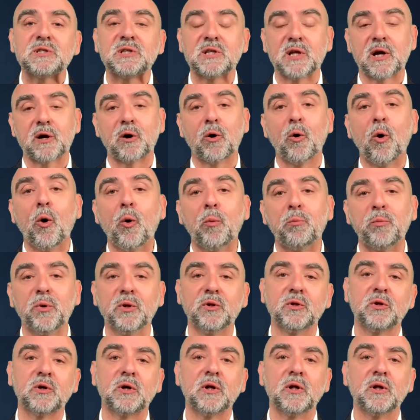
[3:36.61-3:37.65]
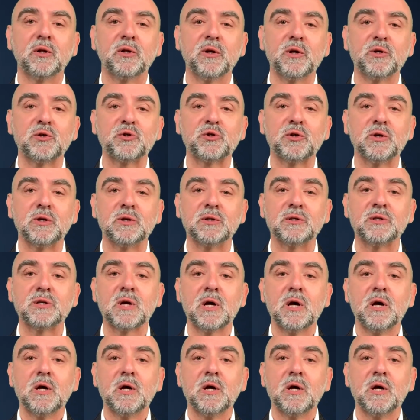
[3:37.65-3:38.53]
that are open to clinicians